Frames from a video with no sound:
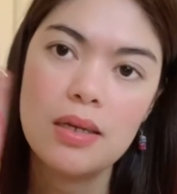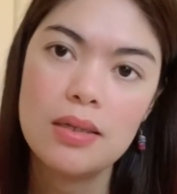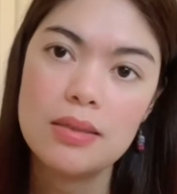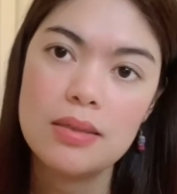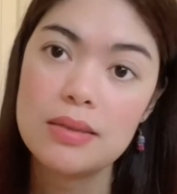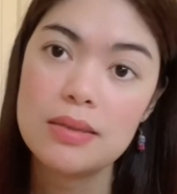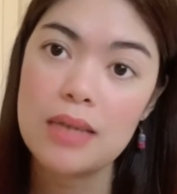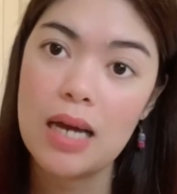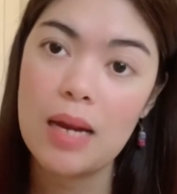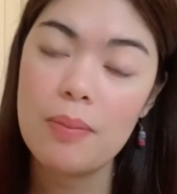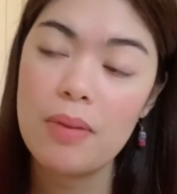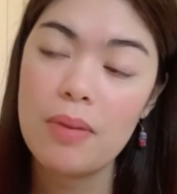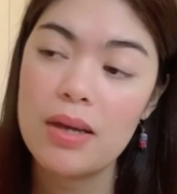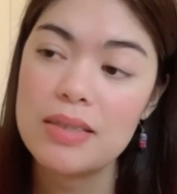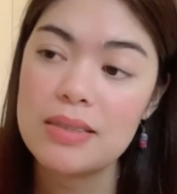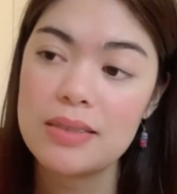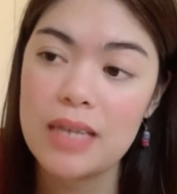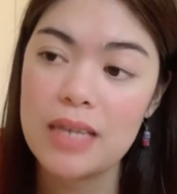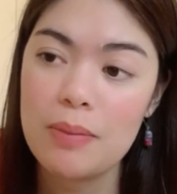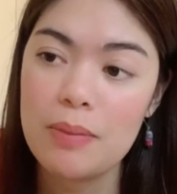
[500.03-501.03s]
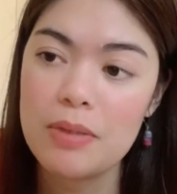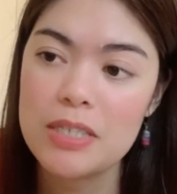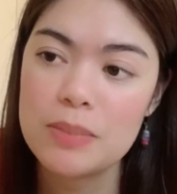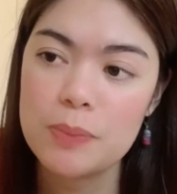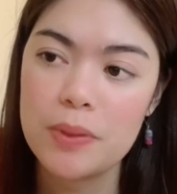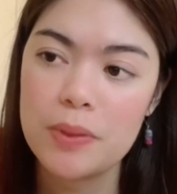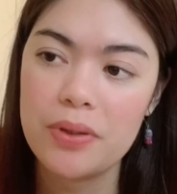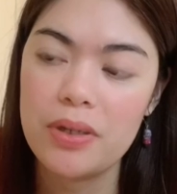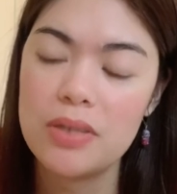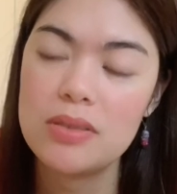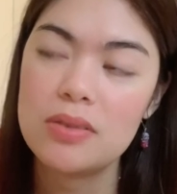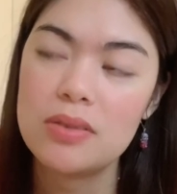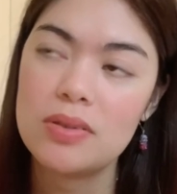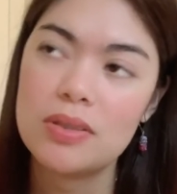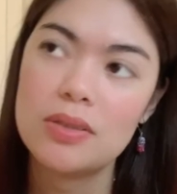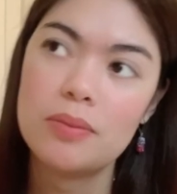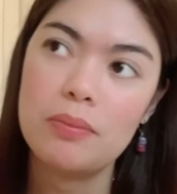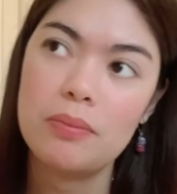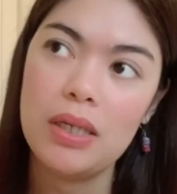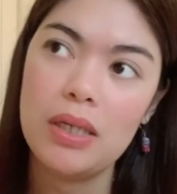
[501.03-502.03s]
some has same experience
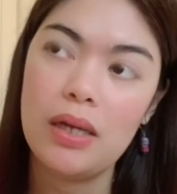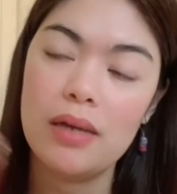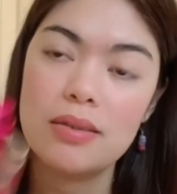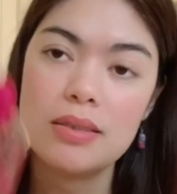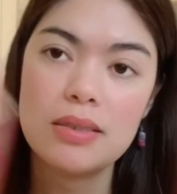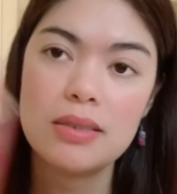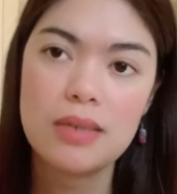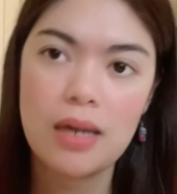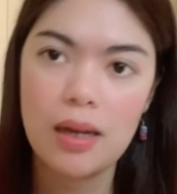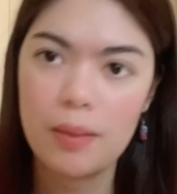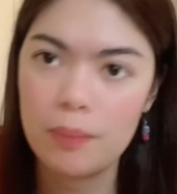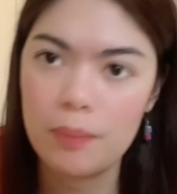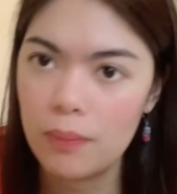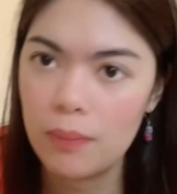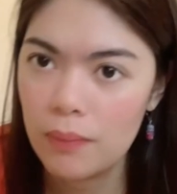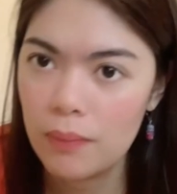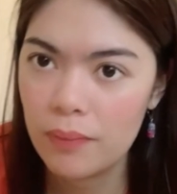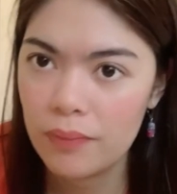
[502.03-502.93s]
as me and some